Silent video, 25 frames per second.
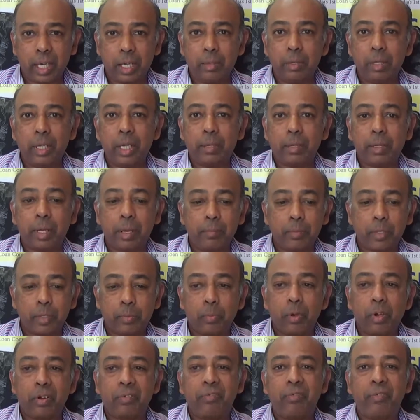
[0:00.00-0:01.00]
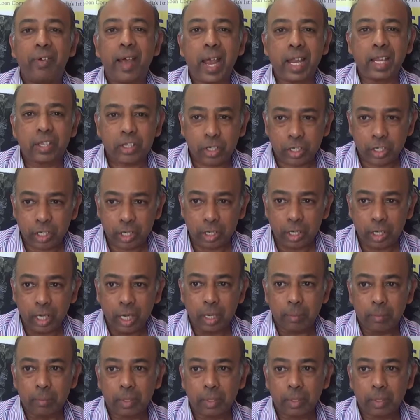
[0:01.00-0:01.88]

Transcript: it becomes more faster